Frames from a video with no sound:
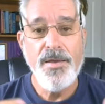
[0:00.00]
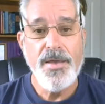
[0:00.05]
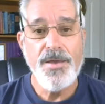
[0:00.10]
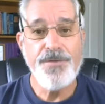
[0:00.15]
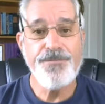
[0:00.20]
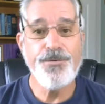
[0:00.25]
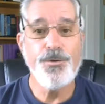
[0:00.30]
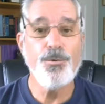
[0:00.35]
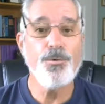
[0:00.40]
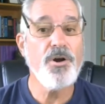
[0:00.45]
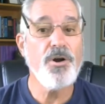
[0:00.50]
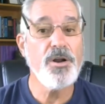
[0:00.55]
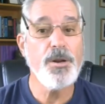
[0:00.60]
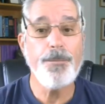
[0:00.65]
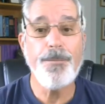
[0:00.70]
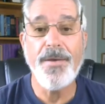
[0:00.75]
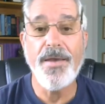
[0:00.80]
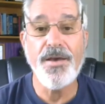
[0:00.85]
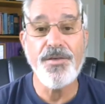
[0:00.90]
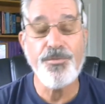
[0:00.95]
If you are on
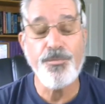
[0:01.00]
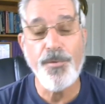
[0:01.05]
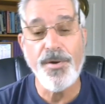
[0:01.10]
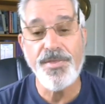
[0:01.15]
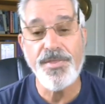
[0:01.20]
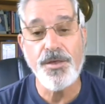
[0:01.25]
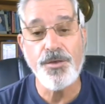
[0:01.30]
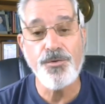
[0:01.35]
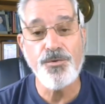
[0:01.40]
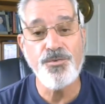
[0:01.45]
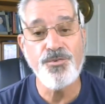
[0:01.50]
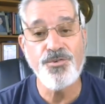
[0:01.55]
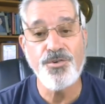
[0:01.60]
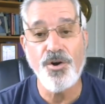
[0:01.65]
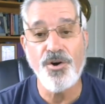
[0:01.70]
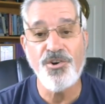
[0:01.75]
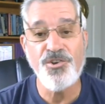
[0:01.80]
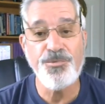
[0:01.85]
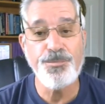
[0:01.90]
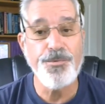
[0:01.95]
a pathway that you
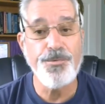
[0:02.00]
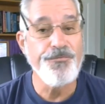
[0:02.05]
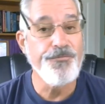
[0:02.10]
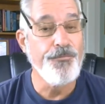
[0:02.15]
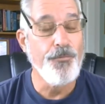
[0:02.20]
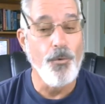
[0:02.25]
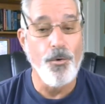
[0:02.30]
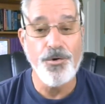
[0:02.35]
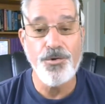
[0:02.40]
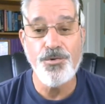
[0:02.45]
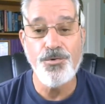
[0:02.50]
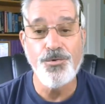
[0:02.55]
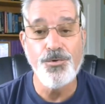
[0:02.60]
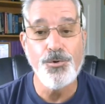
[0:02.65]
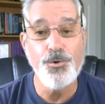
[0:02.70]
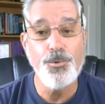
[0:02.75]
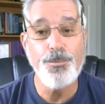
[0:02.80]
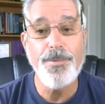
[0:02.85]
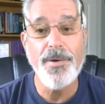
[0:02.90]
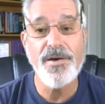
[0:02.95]
chose before you
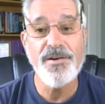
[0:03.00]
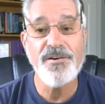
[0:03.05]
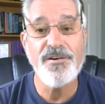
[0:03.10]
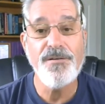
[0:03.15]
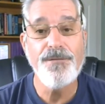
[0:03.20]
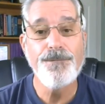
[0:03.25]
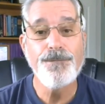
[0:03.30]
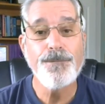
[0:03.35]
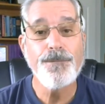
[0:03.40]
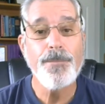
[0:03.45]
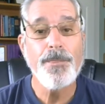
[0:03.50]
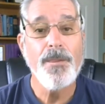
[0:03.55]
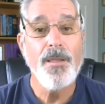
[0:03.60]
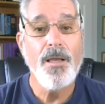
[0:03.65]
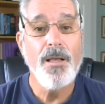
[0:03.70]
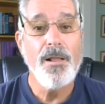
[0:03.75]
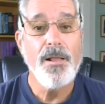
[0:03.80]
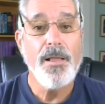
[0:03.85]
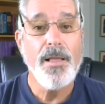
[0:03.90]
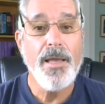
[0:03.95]
knew better
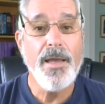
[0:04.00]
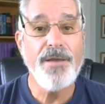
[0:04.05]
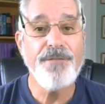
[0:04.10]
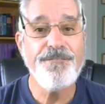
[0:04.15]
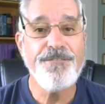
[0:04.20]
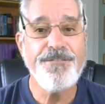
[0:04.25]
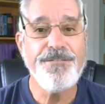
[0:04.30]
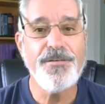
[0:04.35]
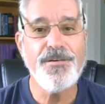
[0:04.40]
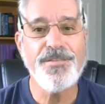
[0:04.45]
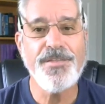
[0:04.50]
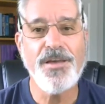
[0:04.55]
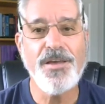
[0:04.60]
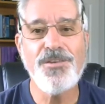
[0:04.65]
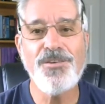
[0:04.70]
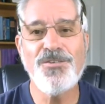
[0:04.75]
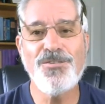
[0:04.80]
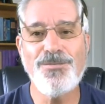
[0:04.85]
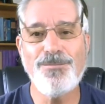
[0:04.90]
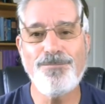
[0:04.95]
and feel
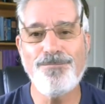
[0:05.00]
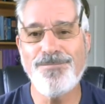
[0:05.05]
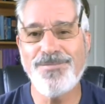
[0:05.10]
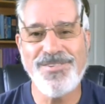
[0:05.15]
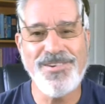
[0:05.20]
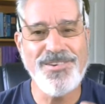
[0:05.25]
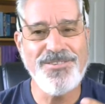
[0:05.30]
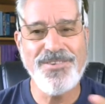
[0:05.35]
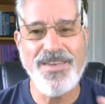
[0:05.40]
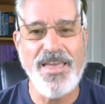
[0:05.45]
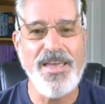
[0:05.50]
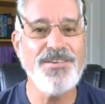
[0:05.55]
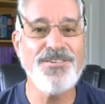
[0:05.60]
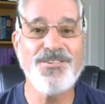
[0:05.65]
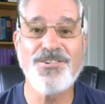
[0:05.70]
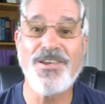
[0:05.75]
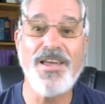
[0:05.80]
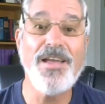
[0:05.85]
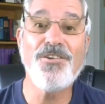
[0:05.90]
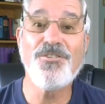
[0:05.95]
that you just can't
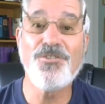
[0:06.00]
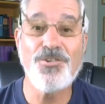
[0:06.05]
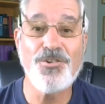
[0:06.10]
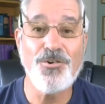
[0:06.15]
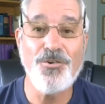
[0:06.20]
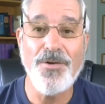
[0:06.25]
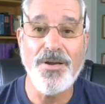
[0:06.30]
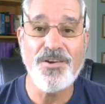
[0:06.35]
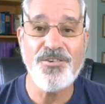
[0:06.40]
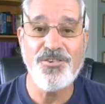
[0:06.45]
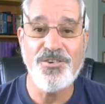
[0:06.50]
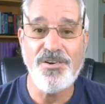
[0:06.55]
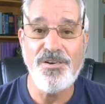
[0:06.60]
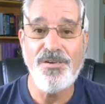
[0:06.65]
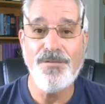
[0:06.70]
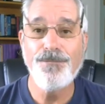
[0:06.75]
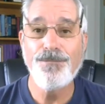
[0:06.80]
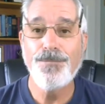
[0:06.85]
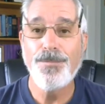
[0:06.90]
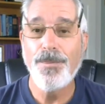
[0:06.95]
change your
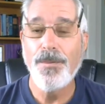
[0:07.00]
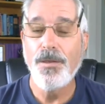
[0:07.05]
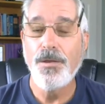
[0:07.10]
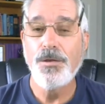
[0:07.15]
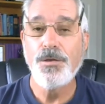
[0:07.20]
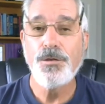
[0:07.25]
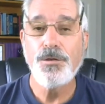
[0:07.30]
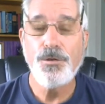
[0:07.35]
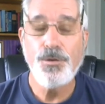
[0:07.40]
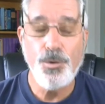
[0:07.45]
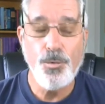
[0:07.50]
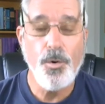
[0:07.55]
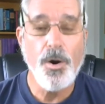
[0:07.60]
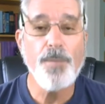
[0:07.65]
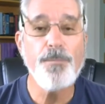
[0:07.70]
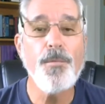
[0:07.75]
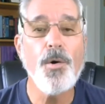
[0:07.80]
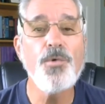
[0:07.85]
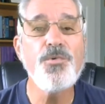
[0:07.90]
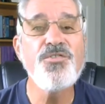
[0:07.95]
direction, you
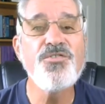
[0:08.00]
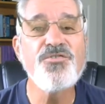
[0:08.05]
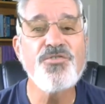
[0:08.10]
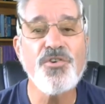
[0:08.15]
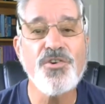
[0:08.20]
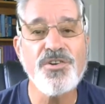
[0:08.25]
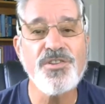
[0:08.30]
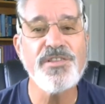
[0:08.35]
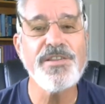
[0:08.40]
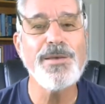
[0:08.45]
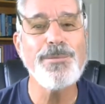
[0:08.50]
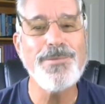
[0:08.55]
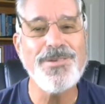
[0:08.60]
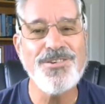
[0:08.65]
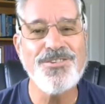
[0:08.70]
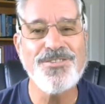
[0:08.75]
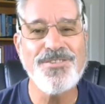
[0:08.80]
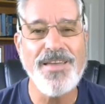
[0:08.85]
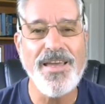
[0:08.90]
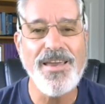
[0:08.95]
are most certainly
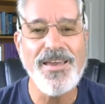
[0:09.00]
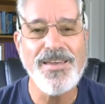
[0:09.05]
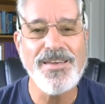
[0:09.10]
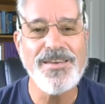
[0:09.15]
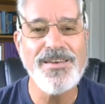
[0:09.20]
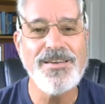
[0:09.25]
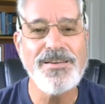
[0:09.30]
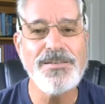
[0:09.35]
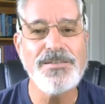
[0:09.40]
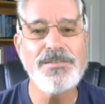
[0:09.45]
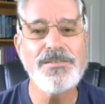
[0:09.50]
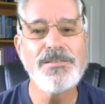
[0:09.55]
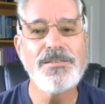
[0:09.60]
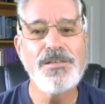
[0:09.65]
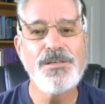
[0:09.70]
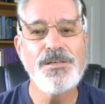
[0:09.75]
mistaken.